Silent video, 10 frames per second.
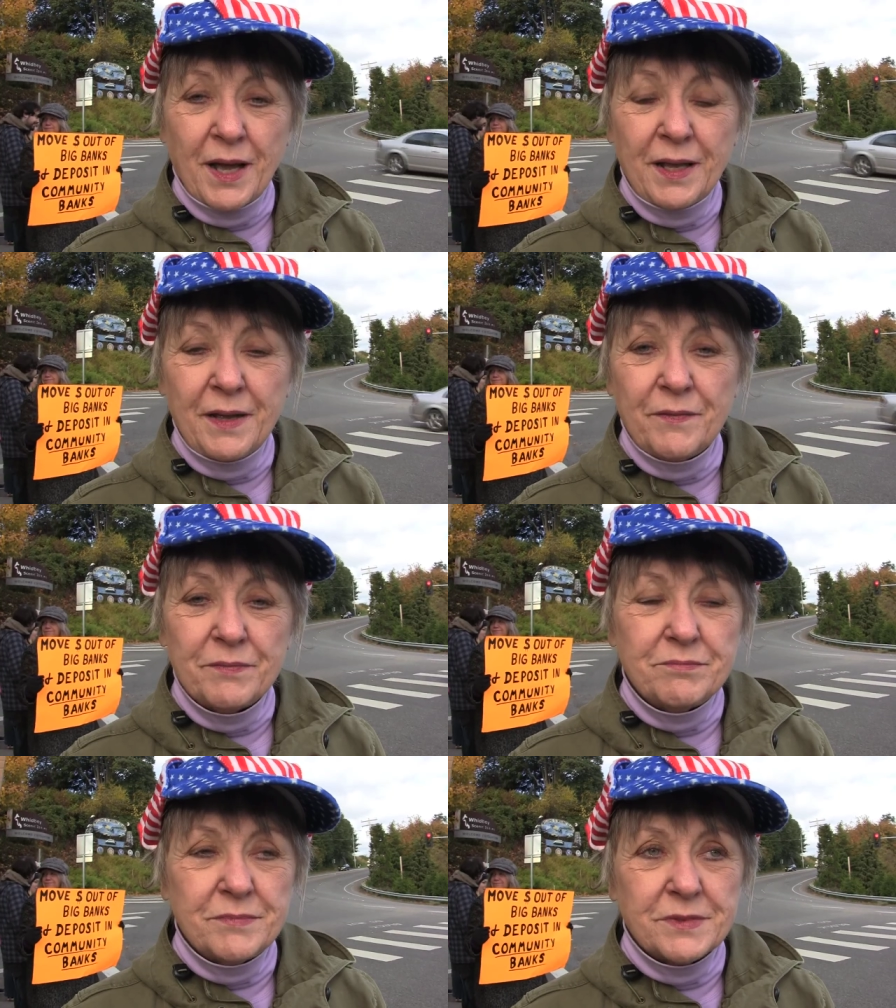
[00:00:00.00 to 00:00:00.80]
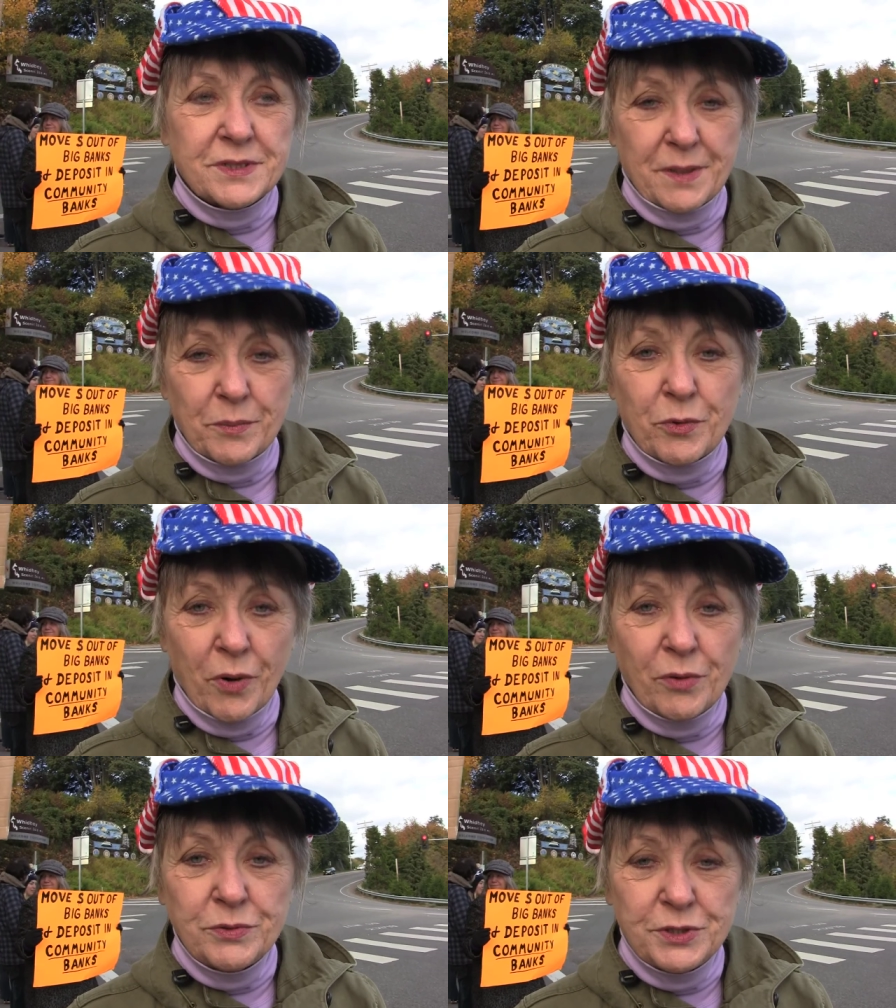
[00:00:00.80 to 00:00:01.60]
I have some
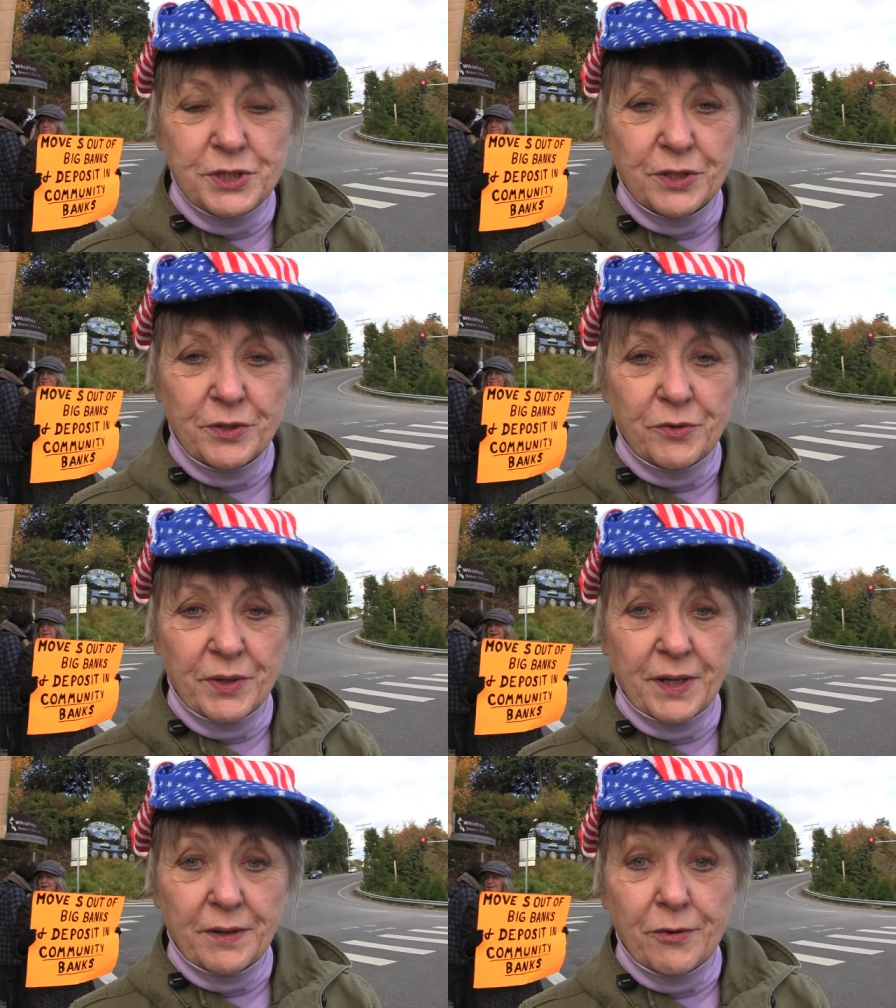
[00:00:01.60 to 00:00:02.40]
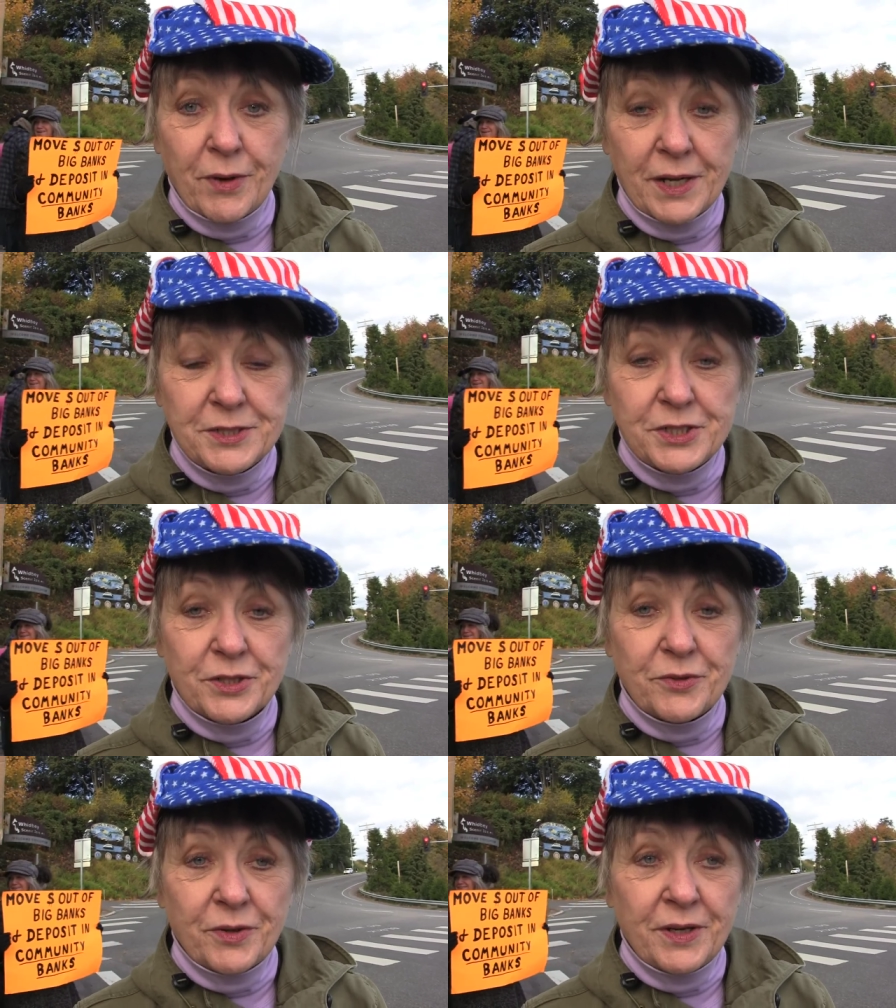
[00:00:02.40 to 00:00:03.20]
grown children and
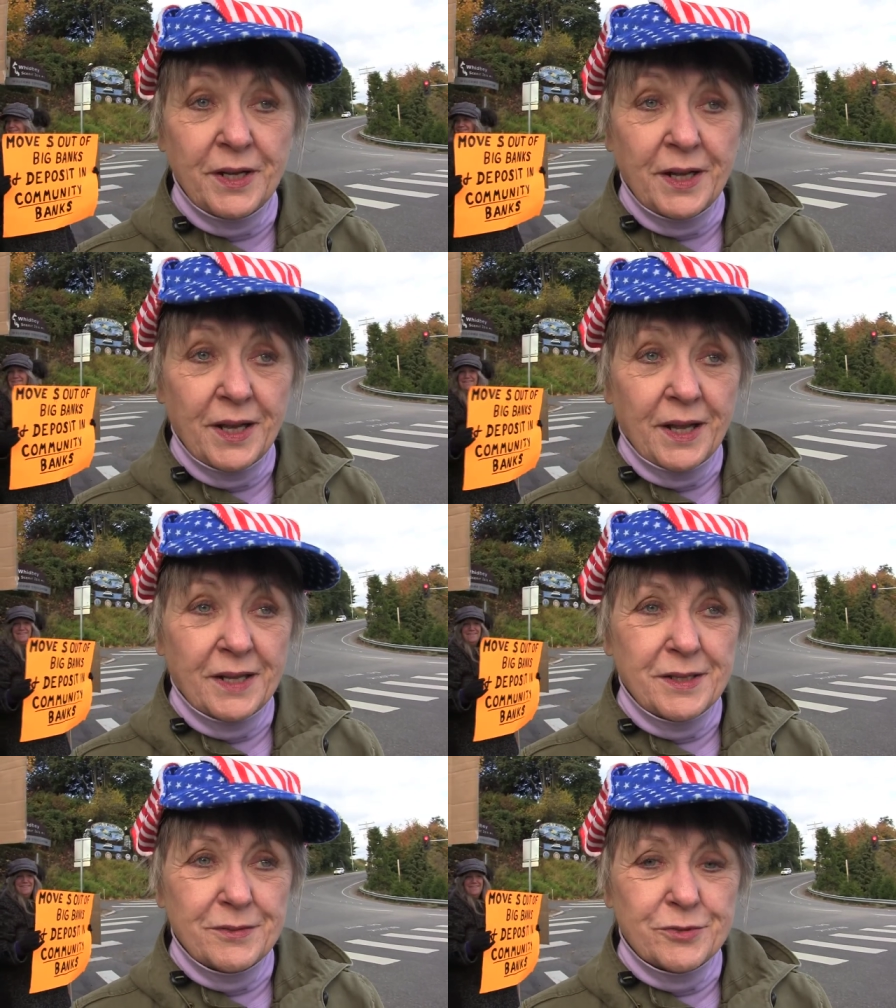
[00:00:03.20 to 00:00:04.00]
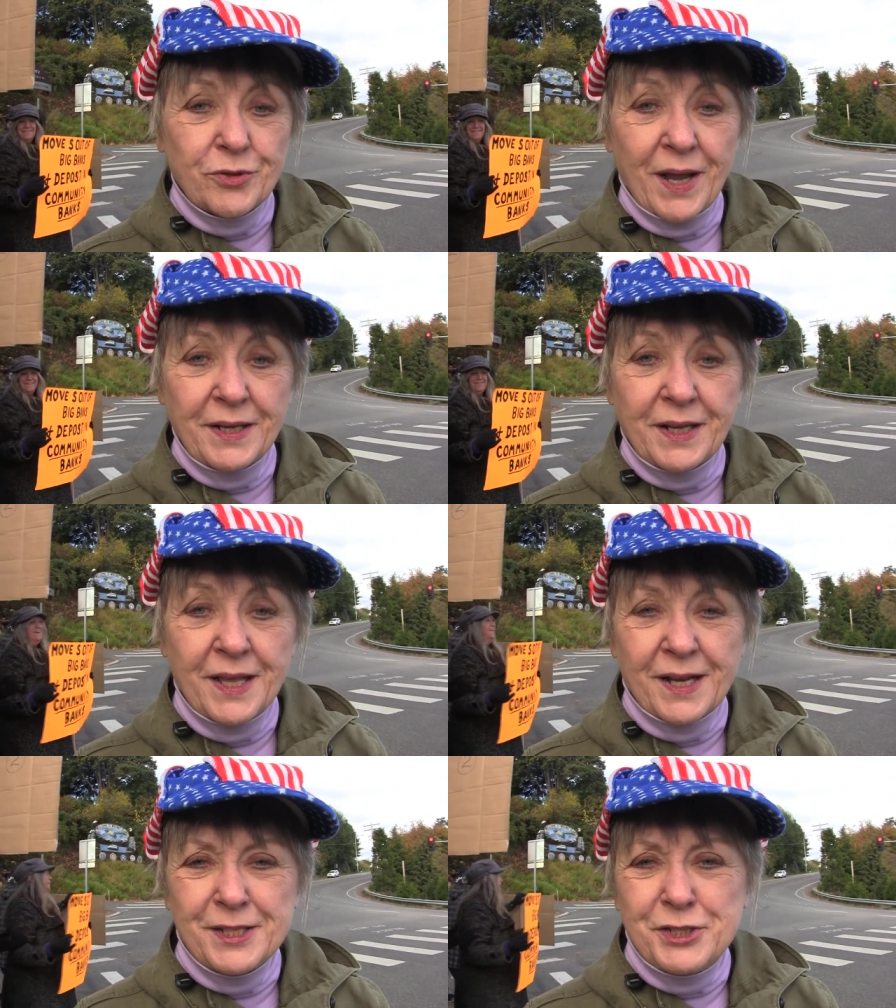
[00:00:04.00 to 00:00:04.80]
grandchildren uh, trying to
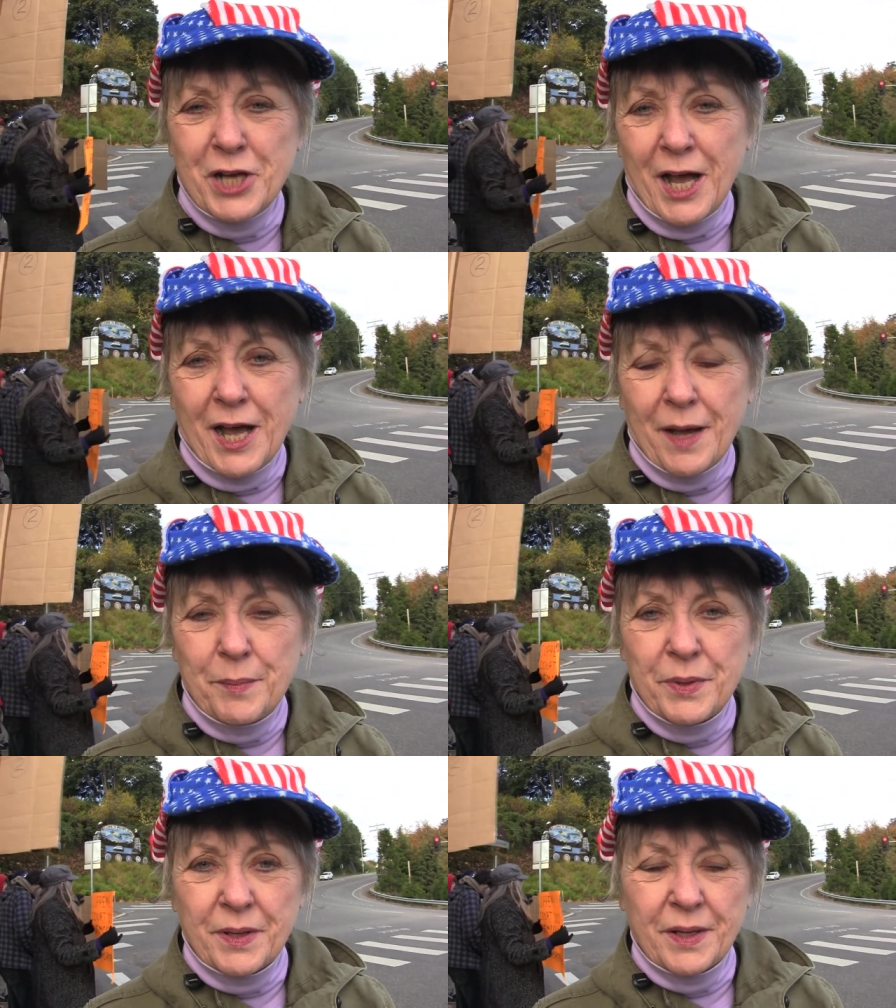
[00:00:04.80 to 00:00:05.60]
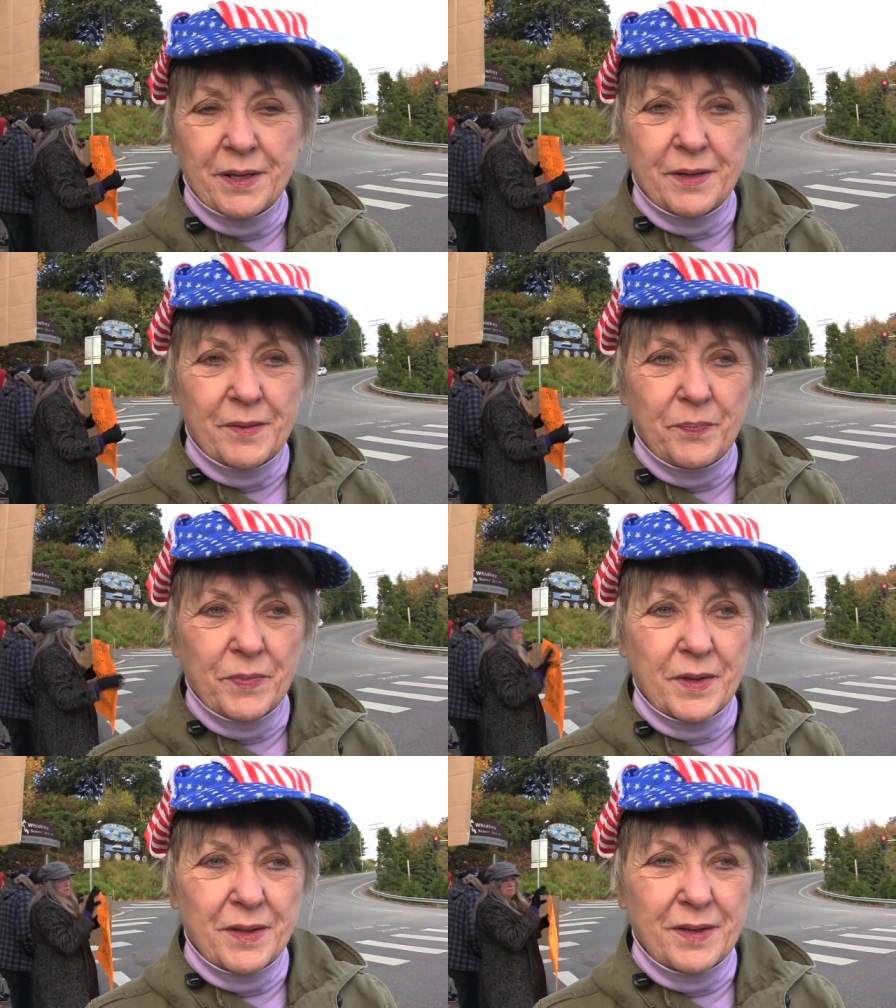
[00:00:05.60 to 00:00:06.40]
get a job.
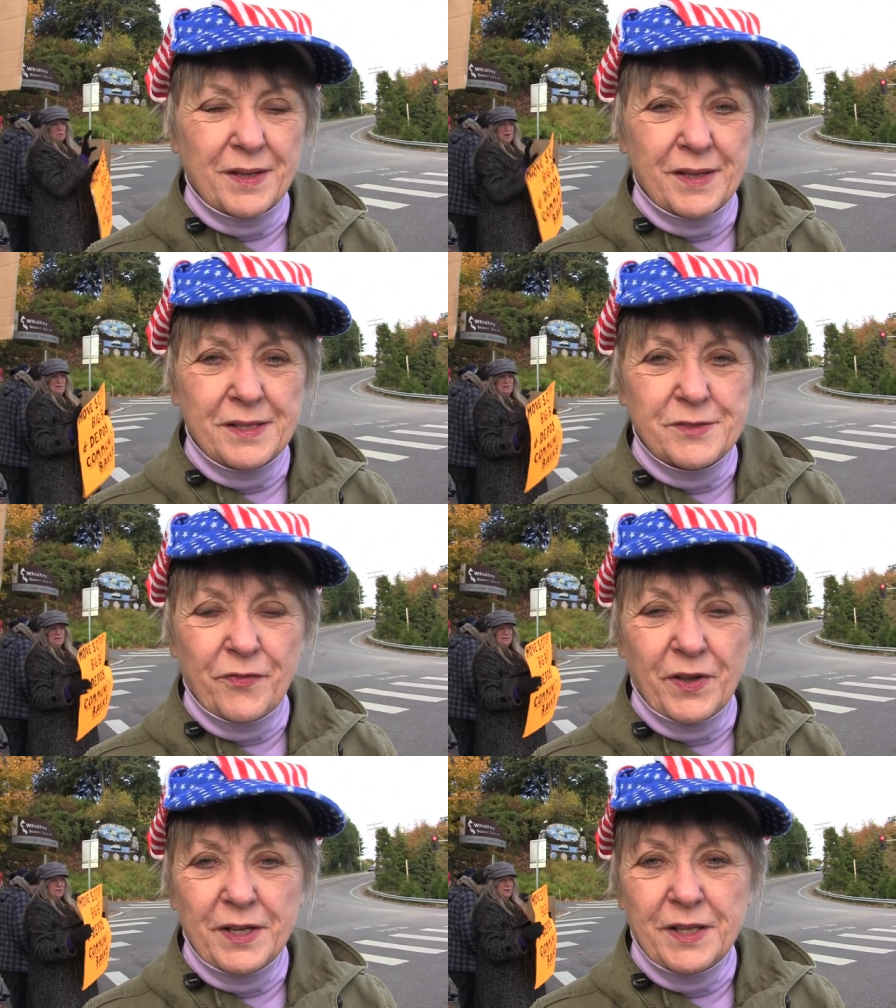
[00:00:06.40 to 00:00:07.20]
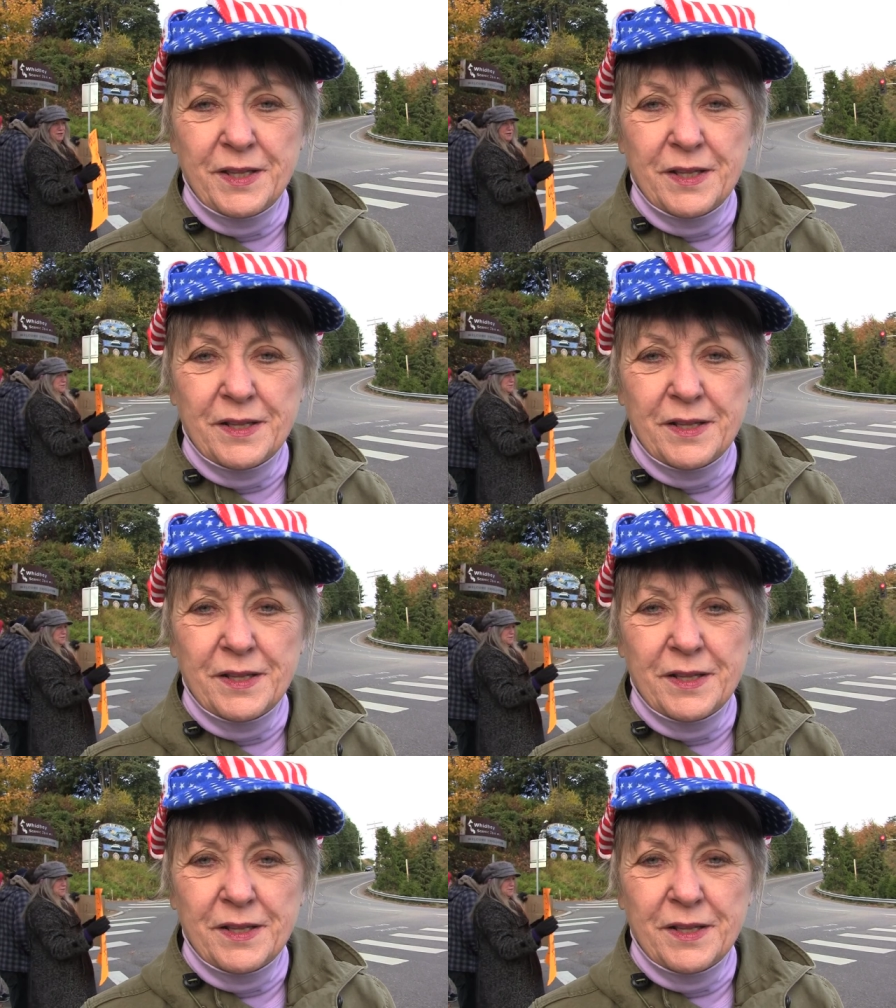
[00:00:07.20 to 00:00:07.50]
Um, it's funny.